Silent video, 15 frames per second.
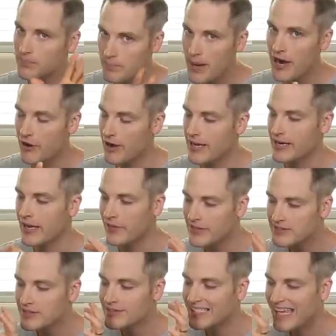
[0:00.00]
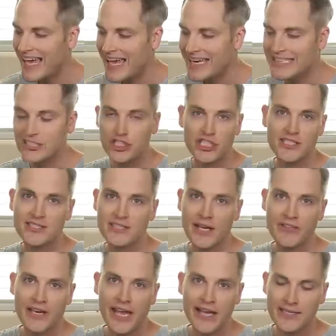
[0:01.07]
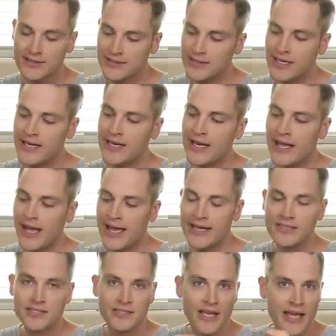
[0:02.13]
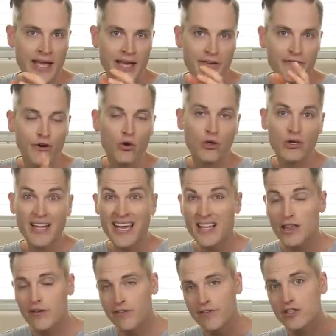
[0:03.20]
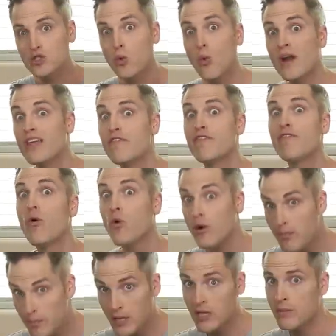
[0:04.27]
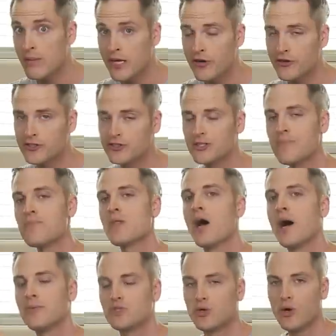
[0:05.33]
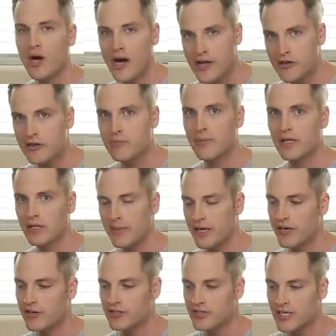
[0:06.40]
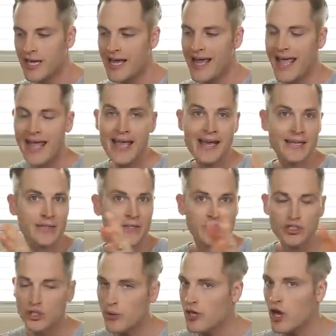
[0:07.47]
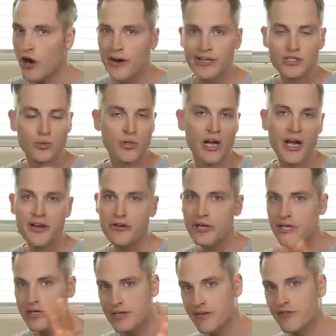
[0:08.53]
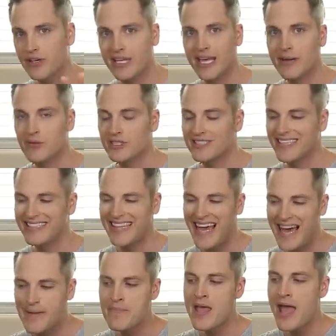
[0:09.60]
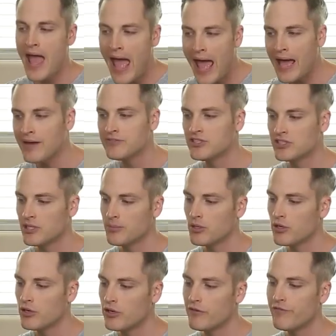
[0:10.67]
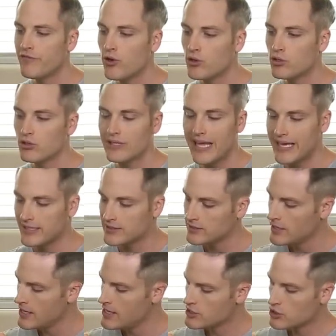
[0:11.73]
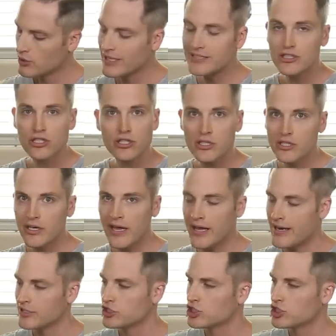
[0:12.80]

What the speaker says: compare it. Now this is a Canon G7X. It's a focal length of 24 millimeters up to 100 millimeters, and the Sony RX100 and different cameras like that have similar focal lengths. So let's look at a